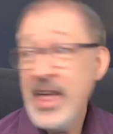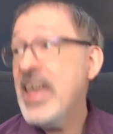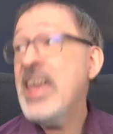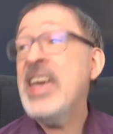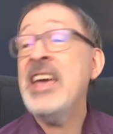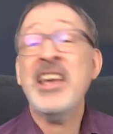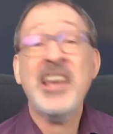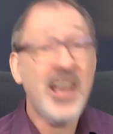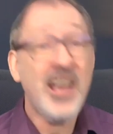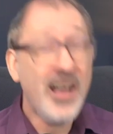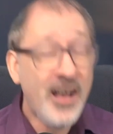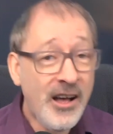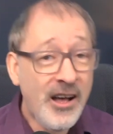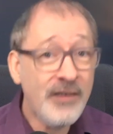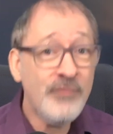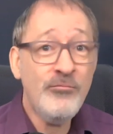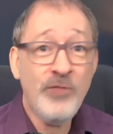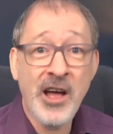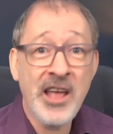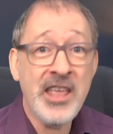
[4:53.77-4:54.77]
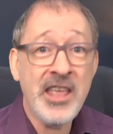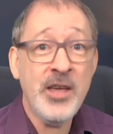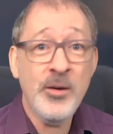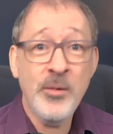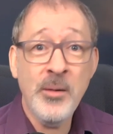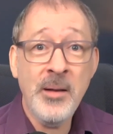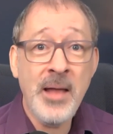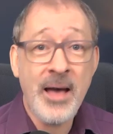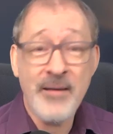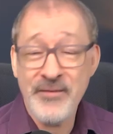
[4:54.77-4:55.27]
It can't write you
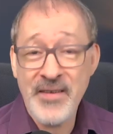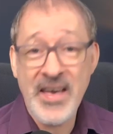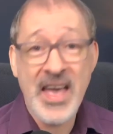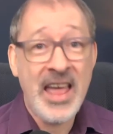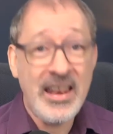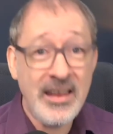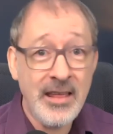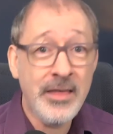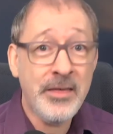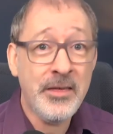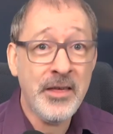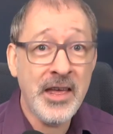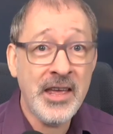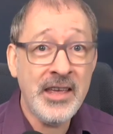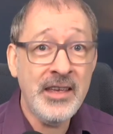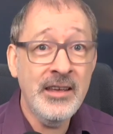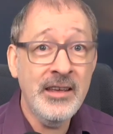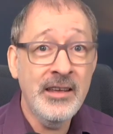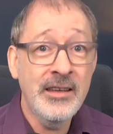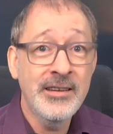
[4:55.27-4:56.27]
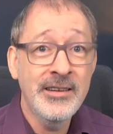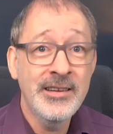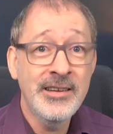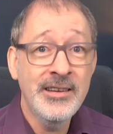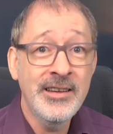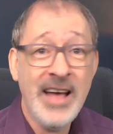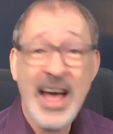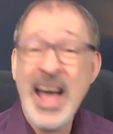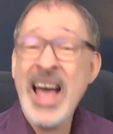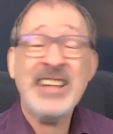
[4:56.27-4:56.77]
an app for anything
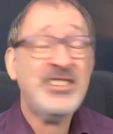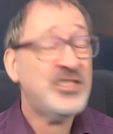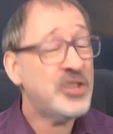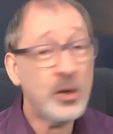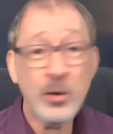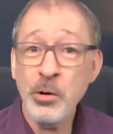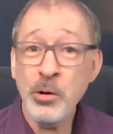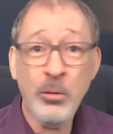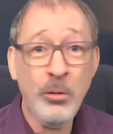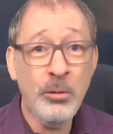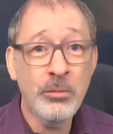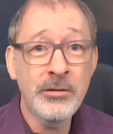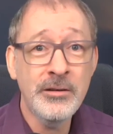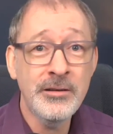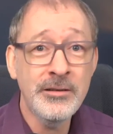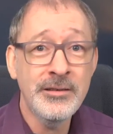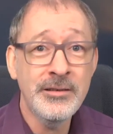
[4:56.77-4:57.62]
at all.